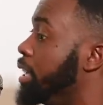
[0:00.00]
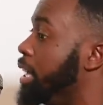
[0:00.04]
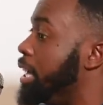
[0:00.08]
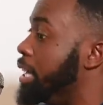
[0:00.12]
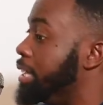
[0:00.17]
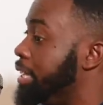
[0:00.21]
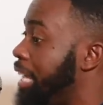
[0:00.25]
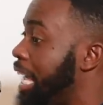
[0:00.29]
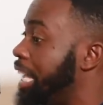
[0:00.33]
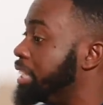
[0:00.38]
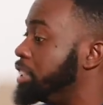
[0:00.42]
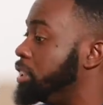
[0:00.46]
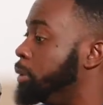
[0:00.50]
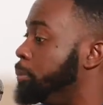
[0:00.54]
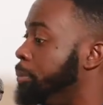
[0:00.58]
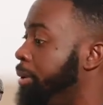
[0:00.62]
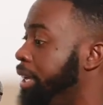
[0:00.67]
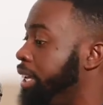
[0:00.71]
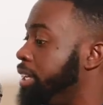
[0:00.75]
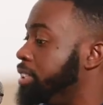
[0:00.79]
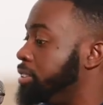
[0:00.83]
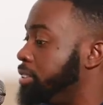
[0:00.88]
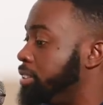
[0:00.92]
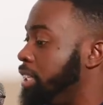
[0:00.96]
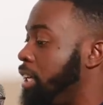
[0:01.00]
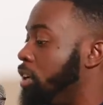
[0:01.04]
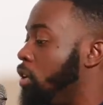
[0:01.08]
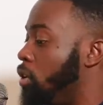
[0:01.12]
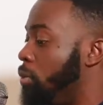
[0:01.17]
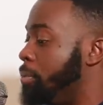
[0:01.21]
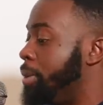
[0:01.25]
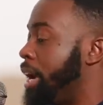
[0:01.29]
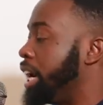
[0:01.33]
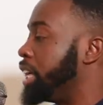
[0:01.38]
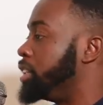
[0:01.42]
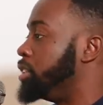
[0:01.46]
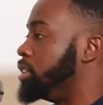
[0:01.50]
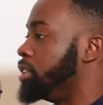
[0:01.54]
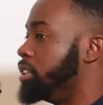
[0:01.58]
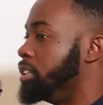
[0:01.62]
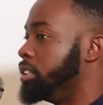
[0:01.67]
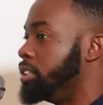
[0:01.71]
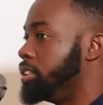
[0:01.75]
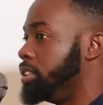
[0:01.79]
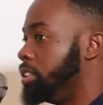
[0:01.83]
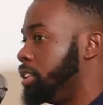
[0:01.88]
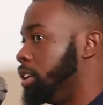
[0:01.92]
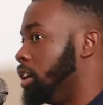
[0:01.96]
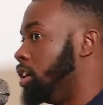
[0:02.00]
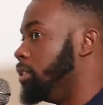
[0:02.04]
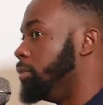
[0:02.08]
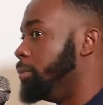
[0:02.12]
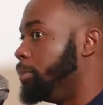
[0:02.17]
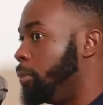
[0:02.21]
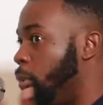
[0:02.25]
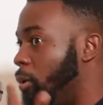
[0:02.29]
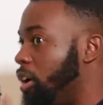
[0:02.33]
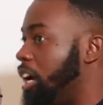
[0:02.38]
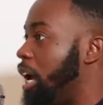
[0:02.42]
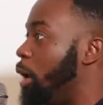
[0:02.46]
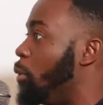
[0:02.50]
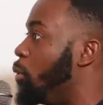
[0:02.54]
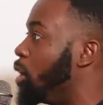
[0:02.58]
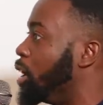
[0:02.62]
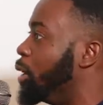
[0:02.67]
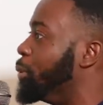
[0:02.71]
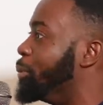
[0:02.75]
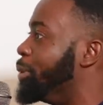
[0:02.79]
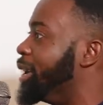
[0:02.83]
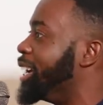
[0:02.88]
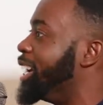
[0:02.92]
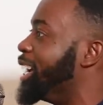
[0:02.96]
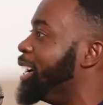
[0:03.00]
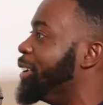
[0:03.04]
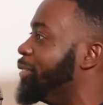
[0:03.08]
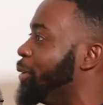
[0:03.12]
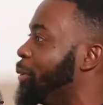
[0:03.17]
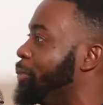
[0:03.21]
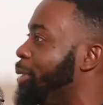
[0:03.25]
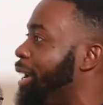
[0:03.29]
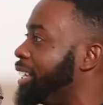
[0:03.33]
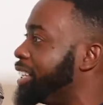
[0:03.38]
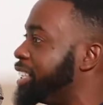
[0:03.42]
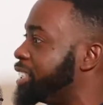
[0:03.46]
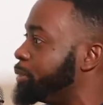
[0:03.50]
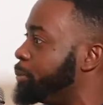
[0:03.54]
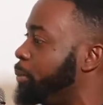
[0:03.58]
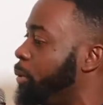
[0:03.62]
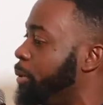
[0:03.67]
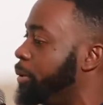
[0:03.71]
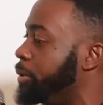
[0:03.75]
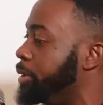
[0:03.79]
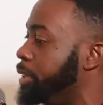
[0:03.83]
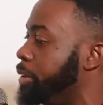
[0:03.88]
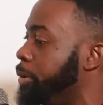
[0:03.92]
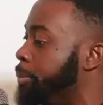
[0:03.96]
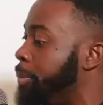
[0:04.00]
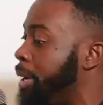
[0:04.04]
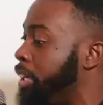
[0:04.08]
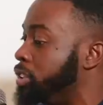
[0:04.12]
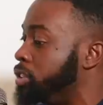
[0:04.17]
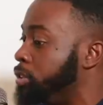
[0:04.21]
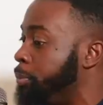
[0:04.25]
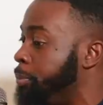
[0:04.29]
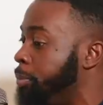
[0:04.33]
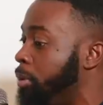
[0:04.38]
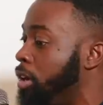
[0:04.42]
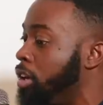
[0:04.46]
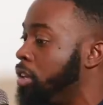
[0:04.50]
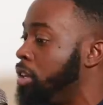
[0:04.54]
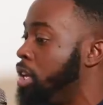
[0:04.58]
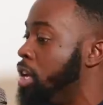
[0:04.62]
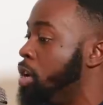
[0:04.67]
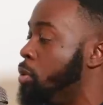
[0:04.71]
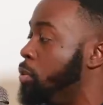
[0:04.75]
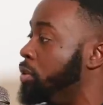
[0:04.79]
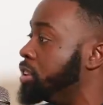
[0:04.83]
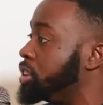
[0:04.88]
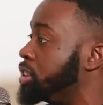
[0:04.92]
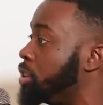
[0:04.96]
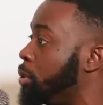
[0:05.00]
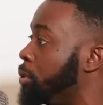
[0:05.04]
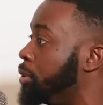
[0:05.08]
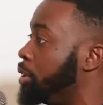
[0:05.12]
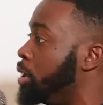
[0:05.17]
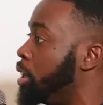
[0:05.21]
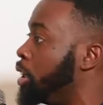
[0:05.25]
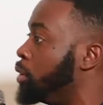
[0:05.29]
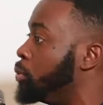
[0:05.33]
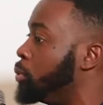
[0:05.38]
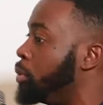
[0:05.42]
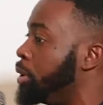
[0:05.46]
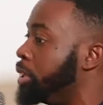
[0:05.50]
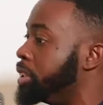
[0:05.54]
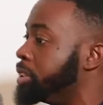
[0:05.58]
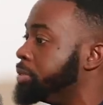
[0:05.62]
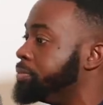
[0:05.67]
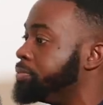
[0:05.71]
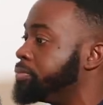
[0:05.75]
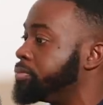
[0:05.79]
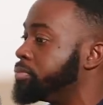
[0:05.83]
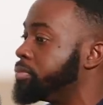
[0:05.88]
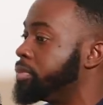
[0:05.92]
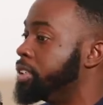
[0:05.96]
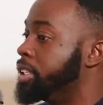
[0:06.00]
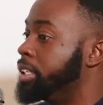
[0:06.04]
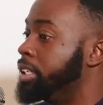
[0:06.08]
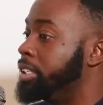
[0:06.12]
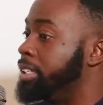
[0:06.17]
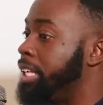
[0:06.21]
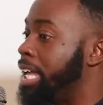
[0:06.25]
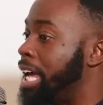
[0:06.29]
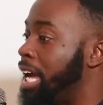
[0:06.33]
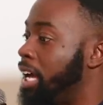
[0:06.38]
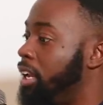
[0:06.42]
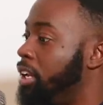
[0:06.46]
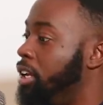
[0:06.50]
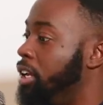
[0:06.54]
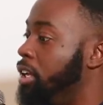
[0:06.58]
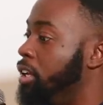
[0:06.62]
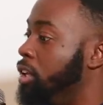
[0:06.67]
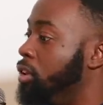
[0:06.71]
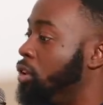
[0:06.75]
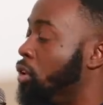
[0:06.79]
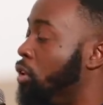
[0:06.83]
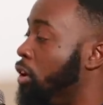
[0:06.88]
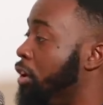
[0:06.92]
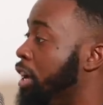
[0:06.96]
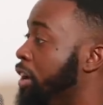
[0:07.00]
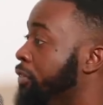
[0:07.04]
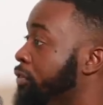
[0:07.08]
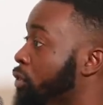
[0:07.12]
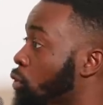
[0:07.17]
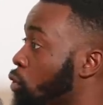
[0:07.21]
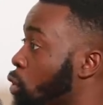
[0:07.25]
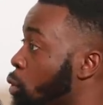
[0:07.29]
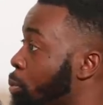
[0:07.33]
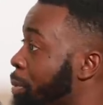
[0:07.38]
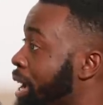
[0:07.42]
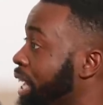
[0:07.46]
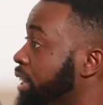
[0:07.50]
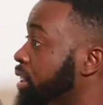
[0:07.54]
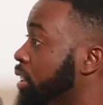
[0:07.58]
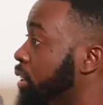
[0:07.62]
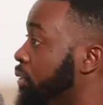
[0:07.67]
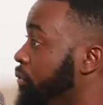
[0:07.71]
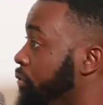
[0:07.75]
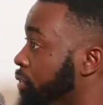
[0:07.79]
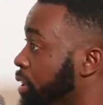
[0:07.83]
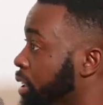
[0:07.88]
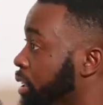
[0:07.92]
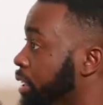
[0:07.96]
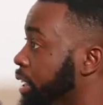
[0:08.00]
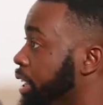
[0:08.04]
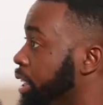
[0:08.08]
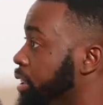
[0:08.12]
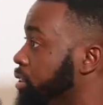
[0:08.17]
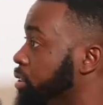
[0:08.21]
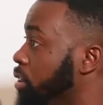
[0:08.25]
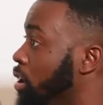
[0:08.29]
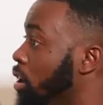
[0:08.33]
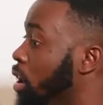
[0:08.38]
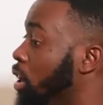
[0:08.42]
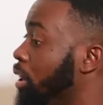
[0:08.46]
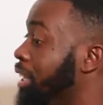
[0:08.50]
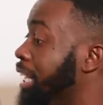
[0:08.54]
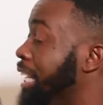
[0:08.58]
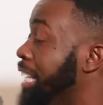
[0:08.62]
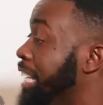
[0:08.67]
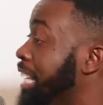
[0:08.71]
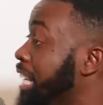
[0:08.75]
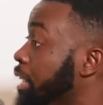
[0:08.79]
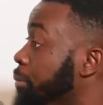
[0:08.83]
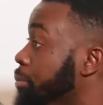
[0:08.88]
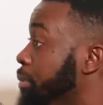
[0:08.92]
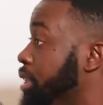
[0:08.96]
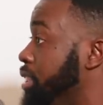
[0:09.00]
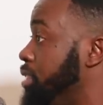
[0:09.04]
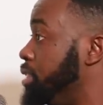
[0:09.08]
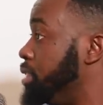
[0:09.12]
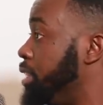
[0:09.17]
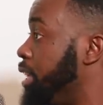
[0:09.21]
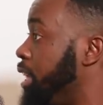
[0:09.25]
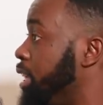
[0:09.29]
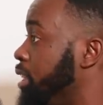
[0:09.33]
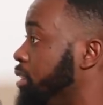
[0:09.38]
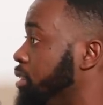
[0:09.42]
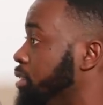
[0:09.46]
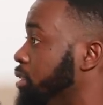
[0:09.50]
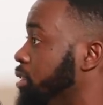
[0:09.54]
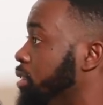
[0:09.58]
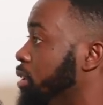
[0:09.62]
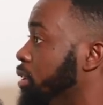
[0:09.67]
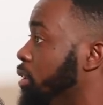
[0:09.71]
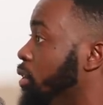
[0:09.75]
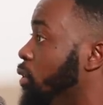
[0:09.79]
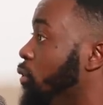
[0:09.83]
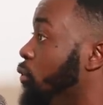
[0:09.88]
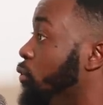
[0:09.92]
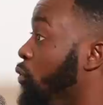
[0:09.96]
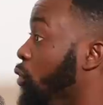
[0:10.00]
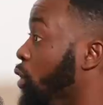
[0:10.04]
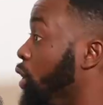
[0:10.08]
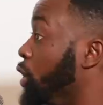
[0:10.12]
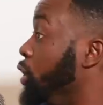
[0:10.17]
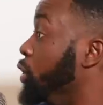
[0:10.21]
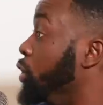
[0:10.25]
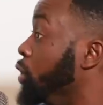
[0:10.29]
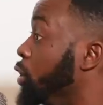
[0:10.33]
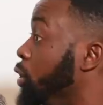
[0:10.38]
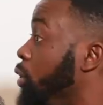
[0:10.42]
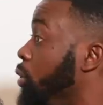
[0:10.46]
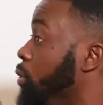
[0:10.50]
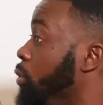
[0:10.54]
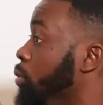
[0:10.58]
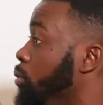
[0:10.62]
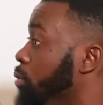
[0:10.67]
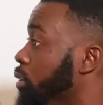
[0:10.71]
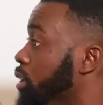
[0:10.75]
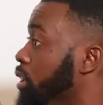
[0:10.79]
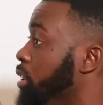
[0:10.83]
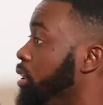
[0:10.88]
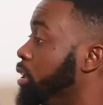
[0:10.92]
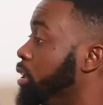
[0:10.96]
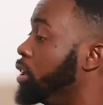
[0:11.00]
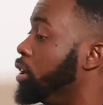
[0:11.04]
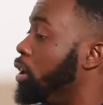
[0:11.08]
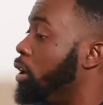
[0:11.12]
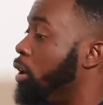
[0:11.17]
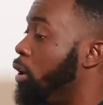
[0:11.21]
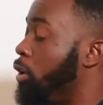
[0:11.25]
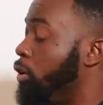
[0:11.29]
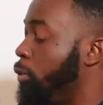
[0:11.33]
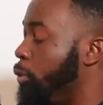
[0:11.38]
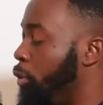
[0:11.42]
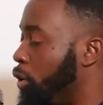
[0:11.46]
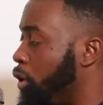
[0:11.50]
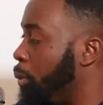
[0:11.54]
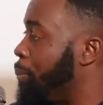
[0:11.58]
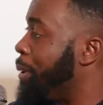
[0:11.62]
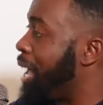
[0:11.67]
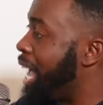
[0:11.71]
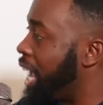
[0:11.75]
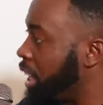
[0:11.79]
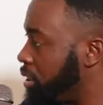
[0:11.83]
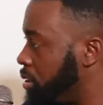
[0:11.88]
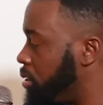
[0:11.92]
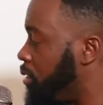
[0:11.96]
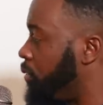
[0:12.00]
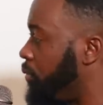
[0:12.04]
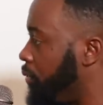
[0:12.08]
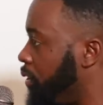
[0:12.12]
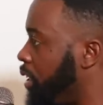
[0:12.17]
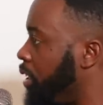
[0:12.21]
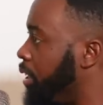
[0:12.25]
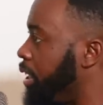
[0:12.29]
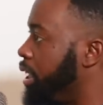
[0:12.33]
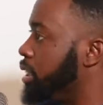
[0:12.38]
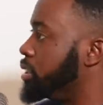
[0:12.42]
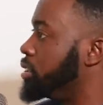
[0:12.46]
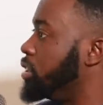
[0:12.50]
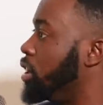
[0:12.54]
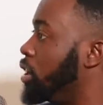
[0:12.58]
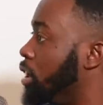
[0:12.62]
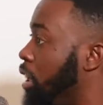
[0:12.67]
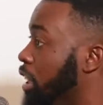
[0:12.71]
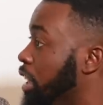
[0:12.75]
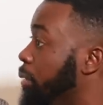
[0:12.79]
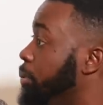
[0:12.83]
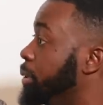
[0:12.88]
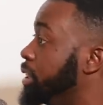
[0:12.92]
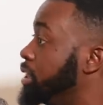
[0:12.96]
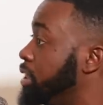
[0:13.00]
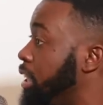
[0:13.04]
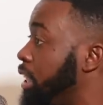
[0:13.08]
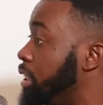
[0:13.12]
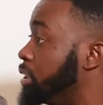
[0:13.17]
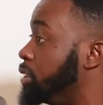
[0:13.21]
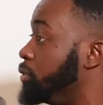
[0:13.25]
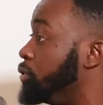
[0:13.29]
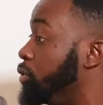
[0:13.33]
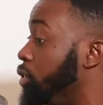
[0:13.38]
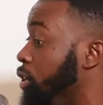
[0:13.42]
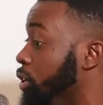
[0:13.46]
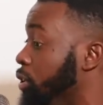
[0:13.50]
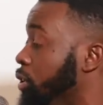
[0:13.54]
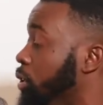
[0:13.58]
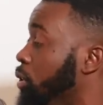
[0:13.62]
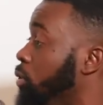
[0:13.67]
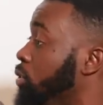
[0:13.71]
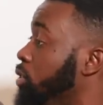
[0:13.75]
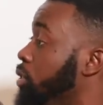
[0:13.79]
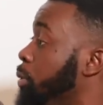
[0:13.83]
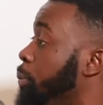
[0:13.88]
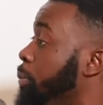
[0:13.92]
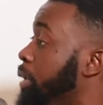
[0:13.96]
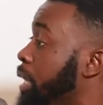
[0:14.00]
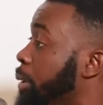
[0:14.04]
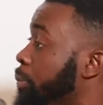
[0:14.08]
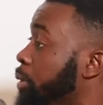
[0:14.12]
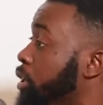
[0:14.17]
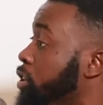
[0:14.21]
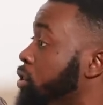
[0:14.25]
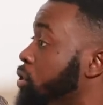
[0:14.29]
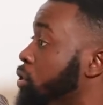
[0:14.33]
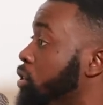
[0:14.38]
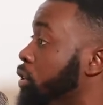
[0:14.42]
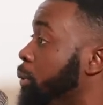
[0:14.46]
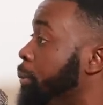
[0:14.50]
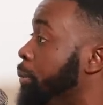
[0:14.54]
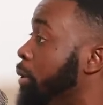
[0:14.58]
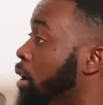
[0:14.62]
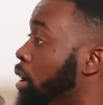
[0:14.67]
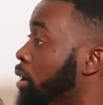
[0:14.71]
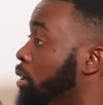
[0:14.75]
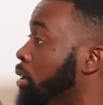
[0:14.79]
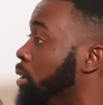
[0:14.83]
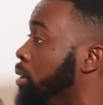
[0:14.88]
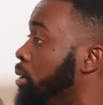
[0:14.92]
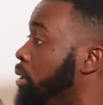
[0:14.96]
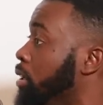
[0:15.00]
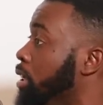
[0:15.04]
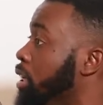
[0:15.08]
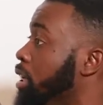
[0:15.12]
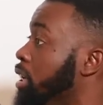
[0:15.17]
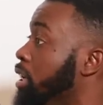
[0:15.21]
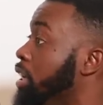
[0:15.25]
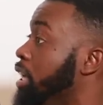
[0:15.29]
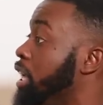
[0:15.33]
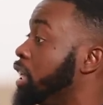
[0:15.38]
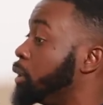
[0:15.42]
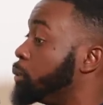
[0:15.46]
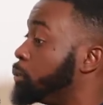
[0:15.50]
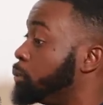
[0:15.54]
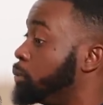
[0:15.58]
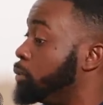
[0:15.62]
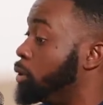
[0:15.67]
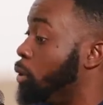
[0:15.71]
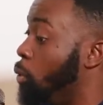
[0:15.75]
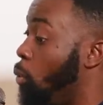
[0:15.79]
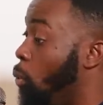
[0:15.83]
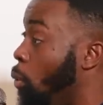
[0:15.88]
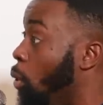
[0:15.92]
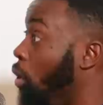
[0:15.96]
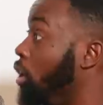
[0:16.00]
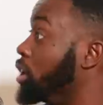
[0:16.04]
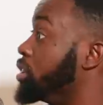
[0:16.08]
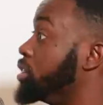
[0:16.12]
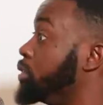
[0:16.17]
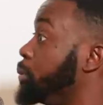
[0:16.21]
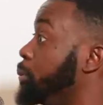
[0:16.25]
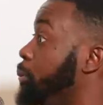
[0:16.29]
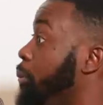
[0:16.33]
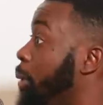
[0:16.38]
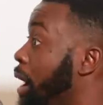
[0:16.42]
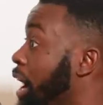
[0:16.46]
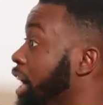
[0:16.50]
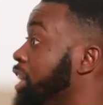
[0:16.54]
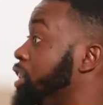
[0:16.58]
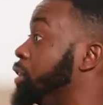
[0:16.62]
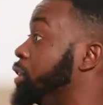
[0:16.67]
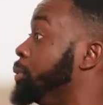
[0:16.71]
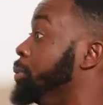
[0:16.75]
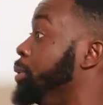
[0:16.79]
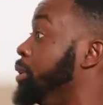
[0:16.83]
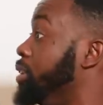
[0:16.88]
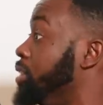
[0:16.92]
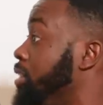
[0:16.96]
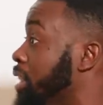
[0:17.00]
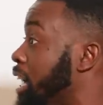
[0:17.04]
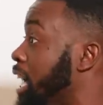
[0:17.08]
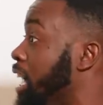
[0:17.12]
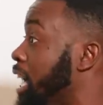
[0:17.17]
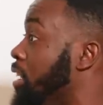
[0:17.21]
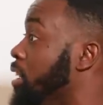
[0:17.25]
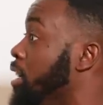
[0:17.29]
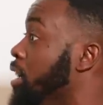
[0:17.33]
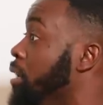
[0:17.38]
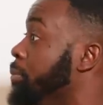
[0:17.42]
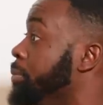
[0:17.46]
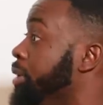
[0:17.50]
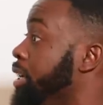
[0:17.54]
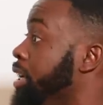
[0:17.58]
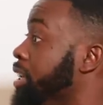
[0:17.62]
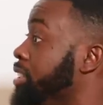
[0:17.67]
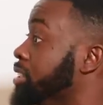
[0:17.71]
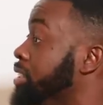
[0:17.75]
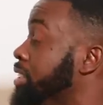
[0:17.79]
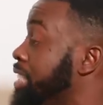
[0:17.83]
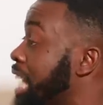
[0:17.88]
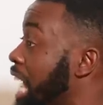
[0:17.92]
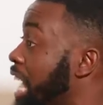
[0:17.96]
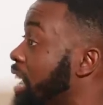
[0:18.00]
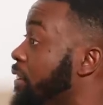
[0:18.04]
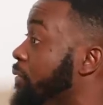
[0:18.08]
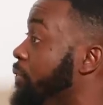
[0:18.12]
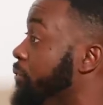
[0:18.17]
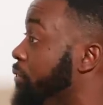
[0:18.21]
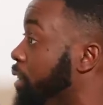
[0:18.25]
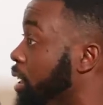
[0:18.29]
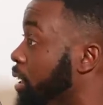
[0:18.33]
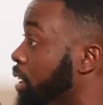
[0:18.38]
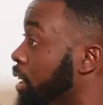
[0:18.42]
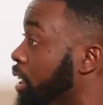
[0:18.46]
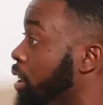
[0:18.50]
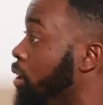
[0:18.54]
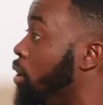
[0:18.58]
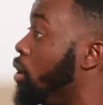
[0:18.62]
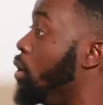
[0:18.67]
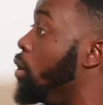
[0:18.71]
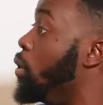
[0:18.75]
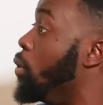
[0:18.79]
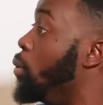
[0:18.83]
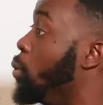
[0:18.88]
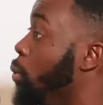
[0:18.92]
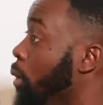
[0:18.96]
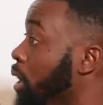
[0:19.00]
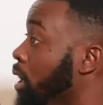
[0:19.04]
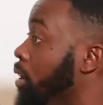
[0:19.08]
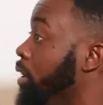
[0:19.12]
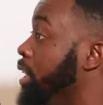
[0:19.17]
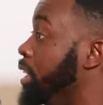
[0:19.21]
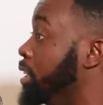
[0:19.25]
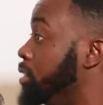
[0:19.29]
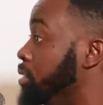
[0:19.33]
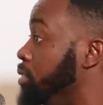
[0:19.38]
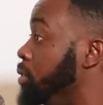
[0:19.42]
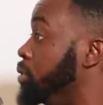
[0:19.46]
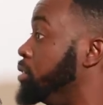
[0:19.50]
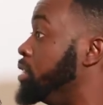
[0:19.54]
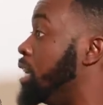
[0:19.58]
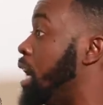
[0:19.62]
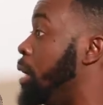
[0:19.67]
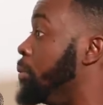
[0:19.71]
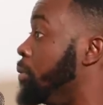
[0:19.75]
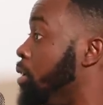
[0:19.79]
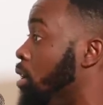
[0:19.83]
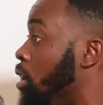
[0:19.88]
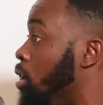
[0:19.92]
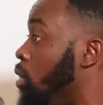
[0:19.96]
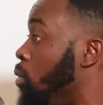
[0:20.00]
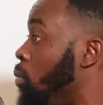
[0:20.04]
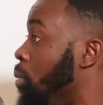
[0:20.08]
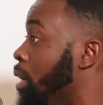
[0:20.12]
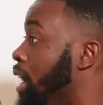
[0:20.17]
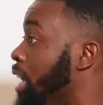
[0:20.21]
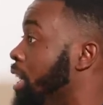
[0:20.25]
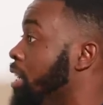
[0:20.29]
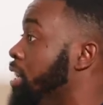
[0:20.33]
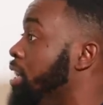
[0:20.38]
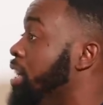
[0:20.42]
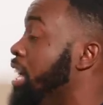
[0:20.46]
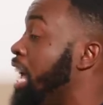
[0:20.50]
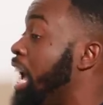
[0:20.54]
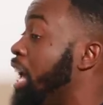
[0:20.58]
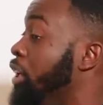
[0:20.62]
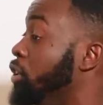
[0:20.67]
And that's the biggest thing. Going back to the point I want to bring up mm-hmm. about this, about your book, was so good was that the, if the romantic feelings are the litmus test for you or, or the passionate feelings are the limit for you to be able to choose a partner is the worst possible thing because that feeling will in due time go away yeah.